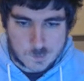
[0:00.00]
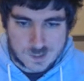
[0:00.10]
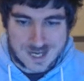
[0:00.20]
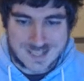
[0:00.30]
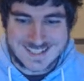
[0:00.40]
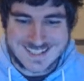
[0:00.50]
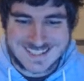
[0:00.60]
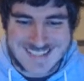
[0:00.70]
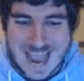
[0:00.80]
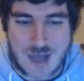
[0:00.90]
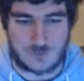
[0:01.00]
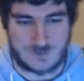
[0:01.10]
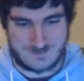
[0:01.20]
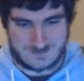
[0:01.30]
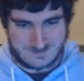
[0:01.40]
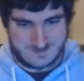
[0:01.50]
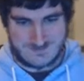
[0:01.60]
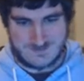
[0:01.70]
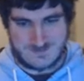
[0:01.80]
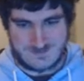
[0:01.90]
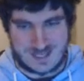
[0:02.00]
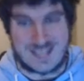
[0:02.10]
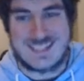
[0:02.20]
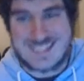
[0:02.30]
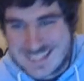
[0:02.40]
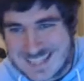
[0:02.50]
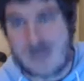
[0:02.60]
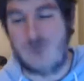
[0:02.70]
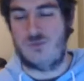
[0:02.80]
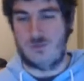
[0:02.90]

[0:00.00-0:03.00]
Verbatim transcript: and it's down. It's down from